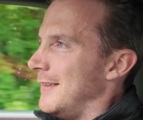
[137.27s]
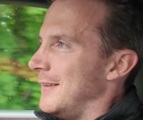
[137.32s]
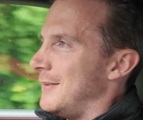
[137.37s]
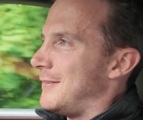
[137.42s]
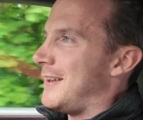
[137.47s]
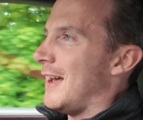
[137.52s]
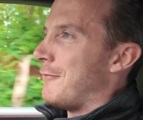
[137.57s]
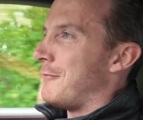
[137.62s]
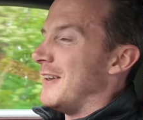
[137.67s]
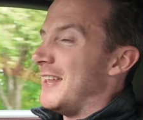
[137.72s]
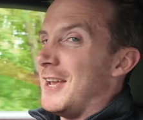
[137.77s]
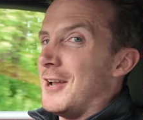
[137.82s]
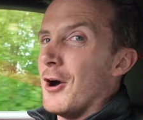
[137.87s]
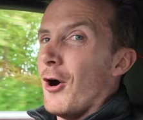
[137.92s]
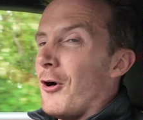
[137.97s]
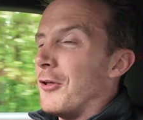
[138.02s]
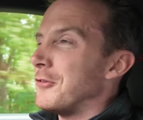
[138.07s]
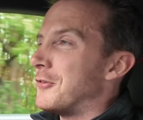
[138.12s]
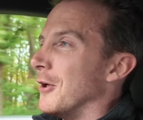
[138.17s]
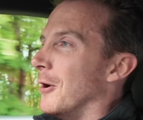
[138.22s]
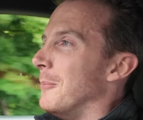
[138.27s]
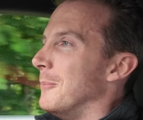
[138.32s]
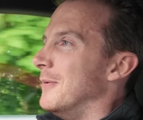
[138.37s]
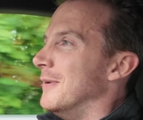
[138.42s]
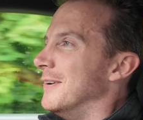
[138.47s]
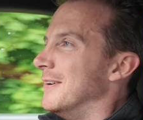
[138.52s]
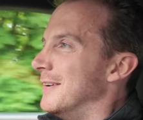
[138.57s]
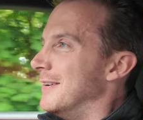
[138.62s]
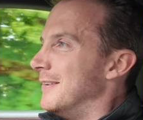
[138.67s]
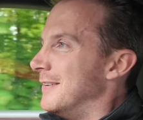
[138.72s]
It's definitely got some.
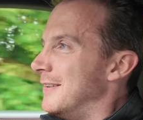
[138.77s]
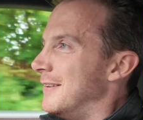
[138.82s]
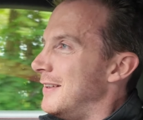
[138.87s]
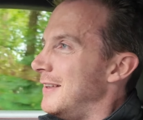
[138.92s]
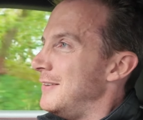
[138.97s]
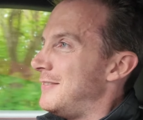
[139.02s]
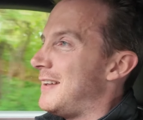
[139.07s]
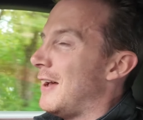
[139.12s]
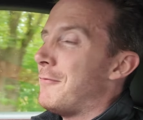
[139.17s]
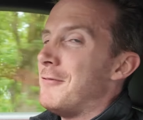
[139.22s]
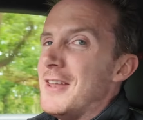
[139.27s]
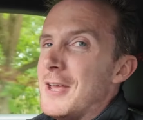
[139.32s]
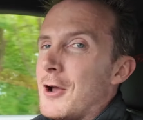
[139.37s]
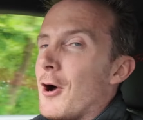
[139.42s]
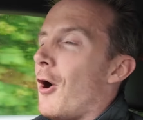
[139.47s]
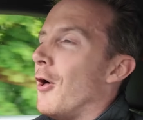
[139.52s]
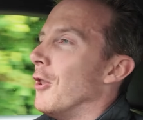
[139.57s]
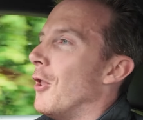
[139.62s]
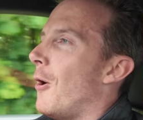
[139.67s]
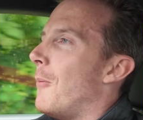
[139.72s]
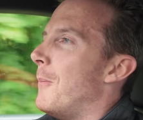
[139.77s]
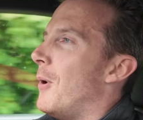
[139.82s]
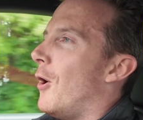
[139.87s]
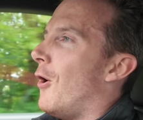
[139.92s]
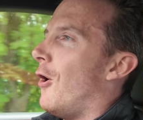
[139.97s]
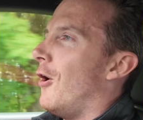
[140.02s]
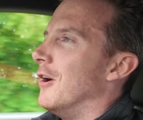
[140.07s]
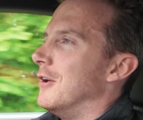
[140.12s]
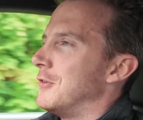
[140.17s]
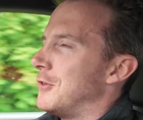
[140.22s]
It's definitely got a lot
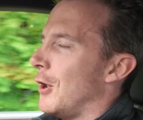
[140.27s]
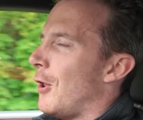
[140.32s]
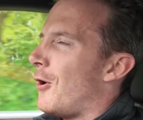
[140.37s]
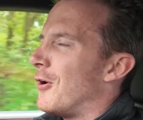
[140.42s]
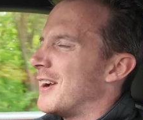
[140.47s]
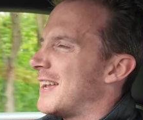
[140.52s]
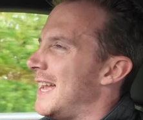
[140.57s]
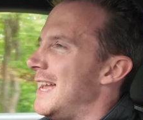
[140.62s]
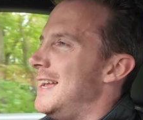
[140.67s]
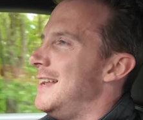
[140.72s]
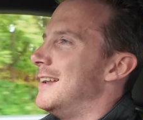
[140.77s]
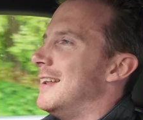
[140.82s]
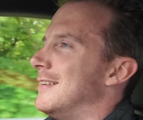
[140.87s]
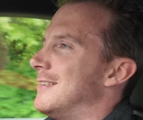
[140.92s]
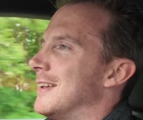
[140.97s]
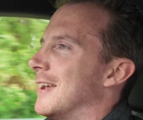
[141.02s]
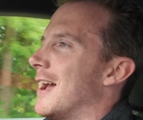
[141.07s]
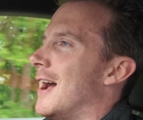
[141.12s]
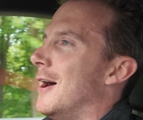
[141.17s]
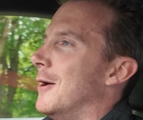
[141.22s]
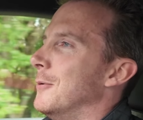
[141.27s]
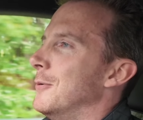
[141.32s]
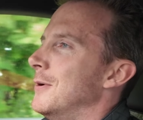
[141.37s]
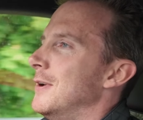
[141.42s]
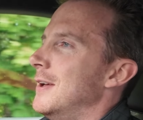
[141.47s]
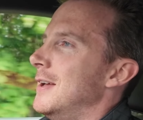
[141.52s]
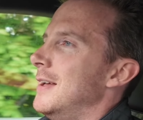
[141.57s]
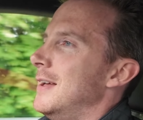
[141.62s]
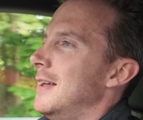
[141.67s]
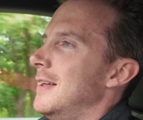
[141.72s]
more. It's a lot keener to go
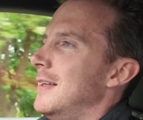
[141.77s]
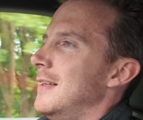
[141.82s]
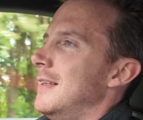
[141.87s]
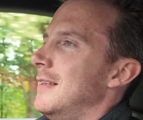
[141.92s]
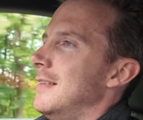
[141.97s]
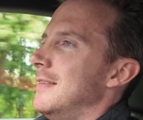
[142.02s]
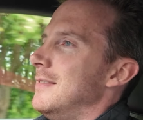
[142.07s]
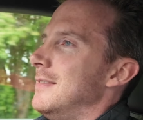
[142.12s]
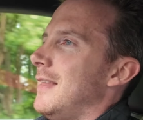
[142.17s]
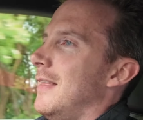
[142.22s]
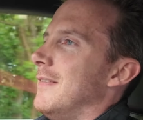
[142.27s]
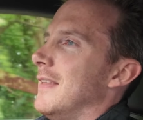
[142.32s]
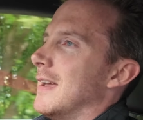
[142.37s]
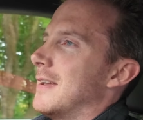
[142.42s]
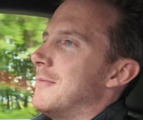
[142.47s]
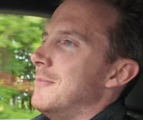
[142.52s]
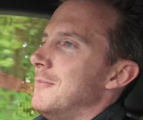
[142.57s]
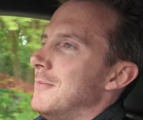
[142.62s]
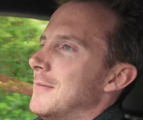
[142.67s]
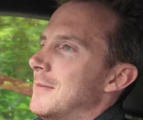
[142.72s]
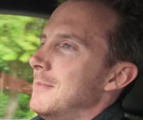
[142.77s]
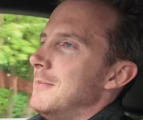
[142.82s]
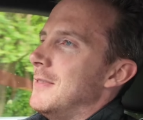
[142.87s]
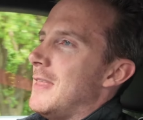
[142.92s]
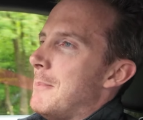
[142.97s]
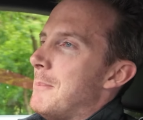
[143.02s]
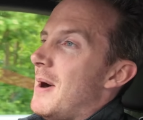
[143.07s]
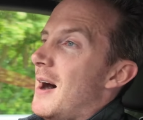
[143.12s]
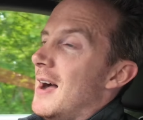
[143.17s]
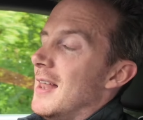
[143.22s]

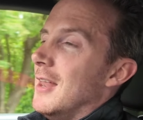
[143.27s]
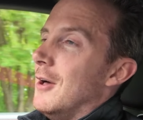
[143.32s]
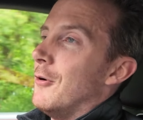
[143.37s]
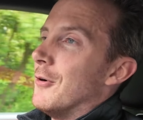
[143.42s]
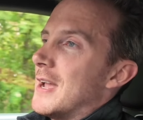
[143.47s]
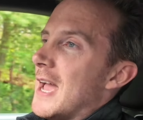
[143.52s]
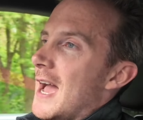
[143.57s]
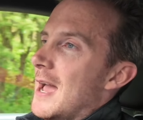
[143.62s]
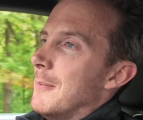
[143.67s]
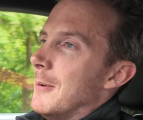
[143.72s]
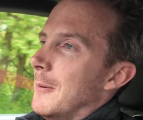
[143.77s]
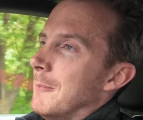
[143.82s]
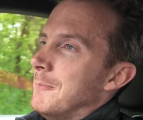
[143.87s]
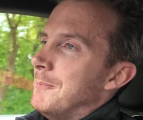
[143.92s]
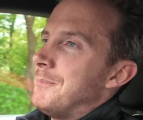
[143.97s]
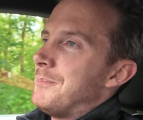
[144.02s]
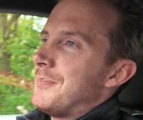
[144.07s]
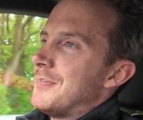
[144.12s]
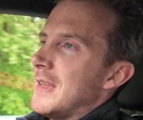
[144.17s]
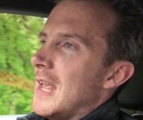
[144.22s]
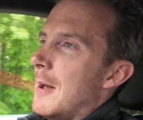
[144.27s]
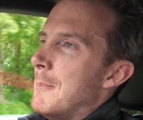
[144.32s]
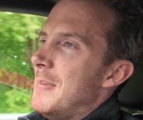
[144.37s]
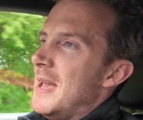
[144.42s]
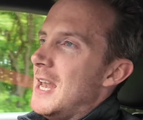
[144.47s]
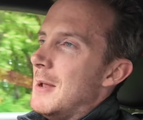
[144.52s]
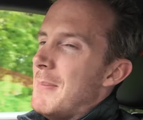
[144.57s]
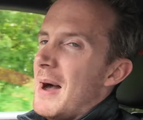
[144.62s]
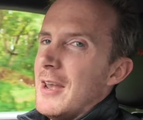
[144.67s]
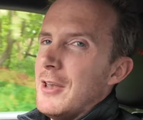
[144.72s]
than my little Cayman. And
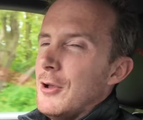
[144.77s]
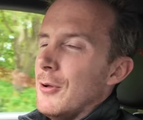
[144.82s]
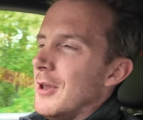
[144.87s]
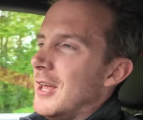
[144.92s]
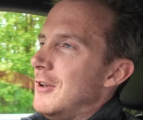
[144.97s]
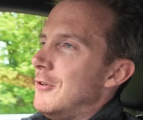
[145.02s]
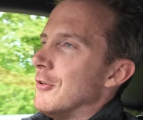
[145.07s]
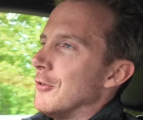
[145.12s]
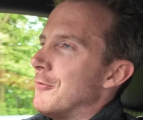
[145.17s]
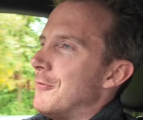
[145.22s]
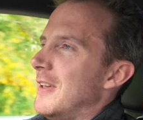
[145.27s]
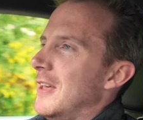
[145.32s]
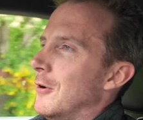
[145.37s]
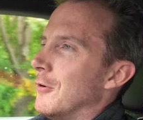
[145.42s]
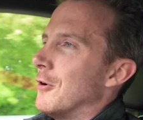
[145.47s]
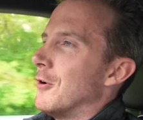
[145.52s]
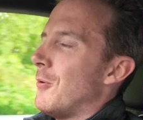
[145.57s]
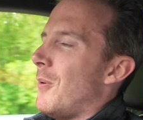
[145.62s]
being a manual, it does feel